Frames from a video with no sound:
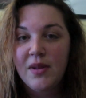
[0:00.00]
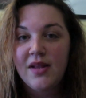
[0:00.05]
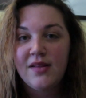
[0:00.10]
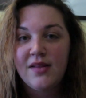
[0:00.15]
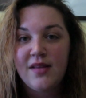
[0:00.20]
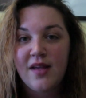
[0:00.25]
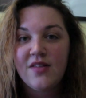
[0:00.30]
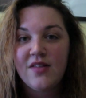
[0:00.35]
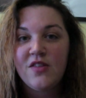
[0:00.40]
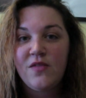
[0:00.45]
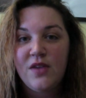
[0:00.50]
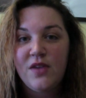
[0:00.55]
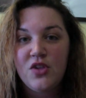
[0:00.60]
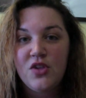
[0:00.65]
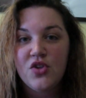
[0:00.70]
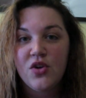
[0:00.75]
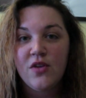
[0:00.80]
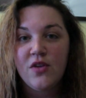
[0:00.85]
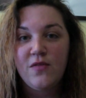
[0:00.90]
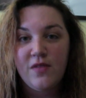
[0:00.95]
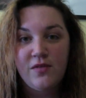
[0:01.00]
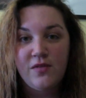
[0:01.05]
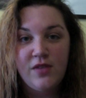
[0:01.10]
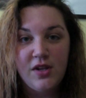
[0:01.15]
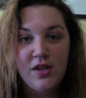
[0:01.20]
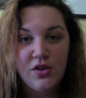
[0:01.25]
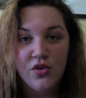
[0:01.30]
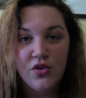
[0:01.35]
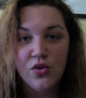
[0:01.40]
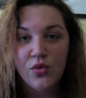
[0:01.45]
but it does feature a
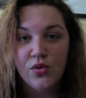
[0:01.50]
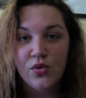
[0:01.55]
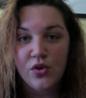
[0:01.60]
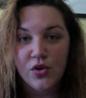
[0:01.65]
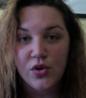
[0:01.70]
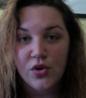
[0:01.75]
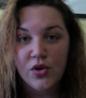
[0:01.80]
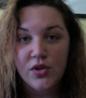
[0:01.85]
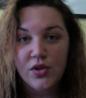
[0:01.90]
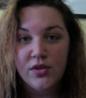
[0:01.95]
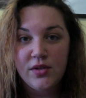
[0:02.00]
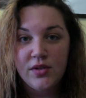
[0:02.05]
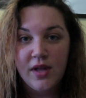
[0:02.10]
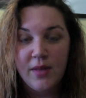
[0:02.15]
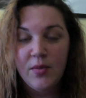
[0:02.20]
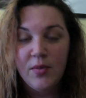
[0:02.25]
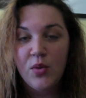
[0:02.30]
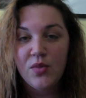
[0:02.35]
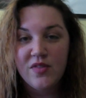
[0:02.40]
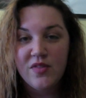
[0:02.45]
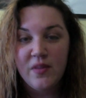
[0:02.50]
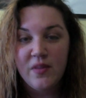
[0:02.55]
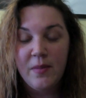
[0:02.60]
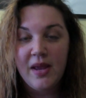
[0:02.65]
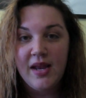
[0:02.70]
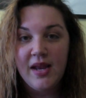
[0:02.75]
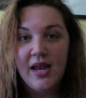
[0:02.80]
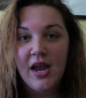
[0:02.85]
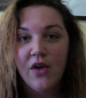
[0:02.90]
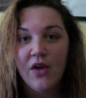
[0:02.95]
15-year-old girl who is the
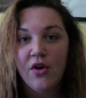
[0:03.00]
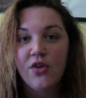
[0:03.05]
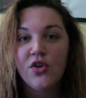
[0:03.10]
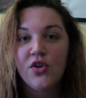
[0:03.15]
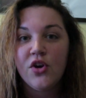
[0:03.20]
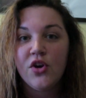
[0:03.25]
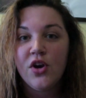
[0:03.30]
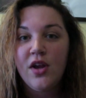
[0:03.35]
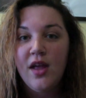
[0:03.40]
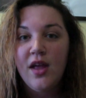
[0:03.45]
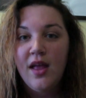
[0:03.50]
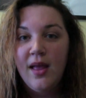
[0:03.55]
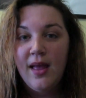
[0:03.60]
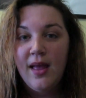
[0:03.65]
main character,